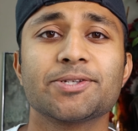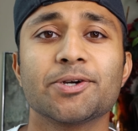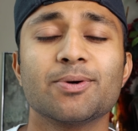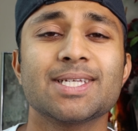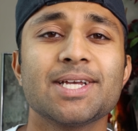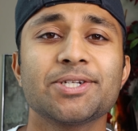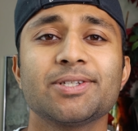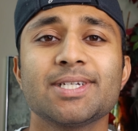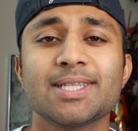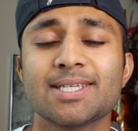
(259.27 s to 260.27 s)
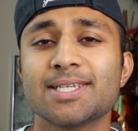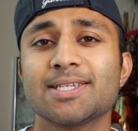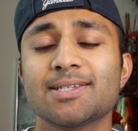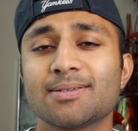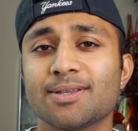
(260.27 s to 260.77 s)
So essentially this
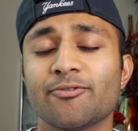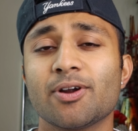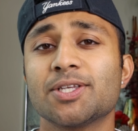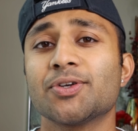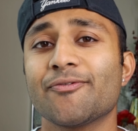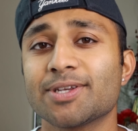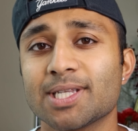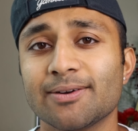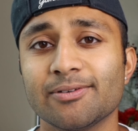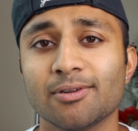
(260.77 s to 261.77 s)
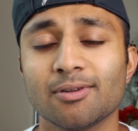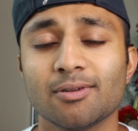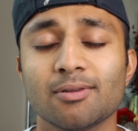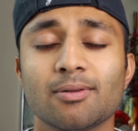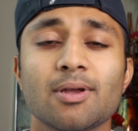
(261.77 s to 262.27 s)
is the very surface
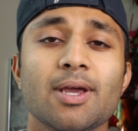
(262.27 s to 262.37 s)
level